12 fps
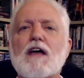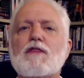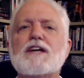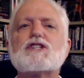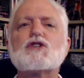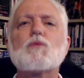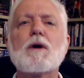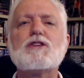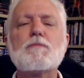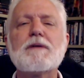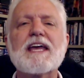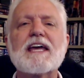This is when
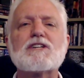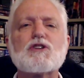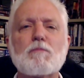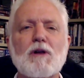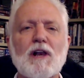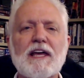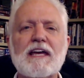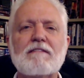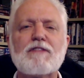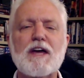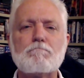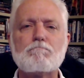you begin to believe
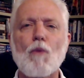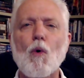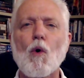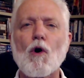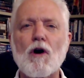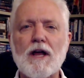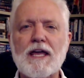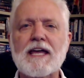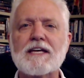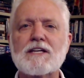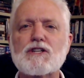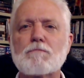that more
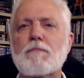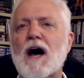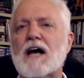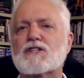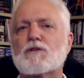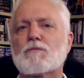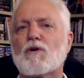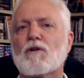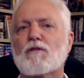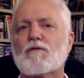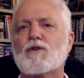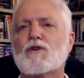is possible
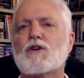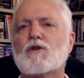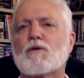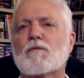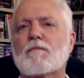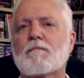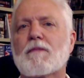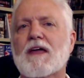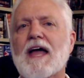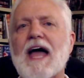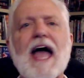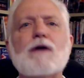for you.
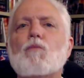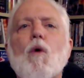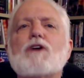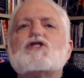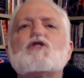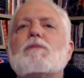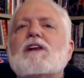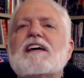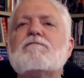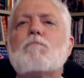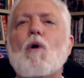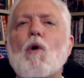And once you
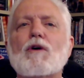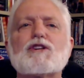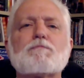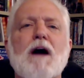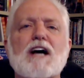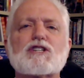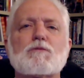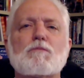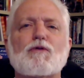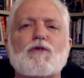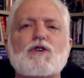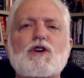believe more is possible
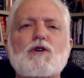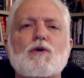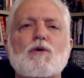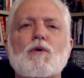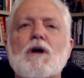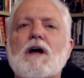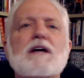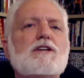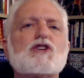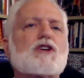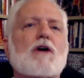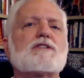for you, you
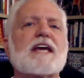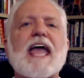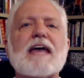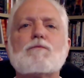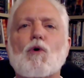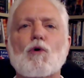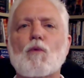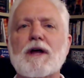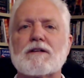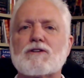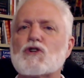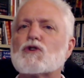start to gain more
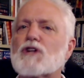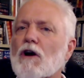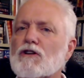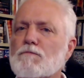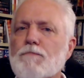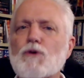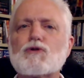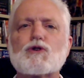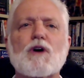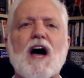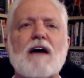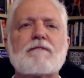wins. You start to boost
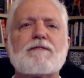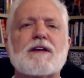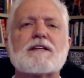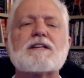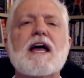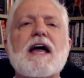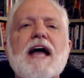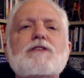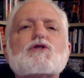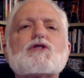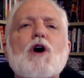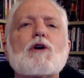your confidence and you
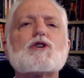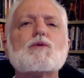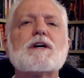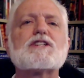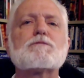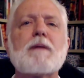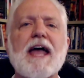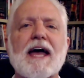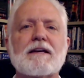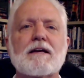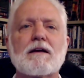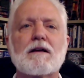start to
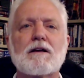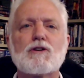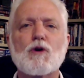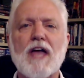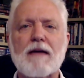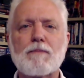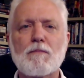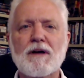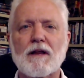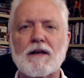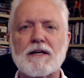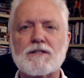expand your
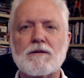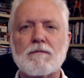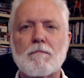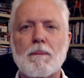capabilities.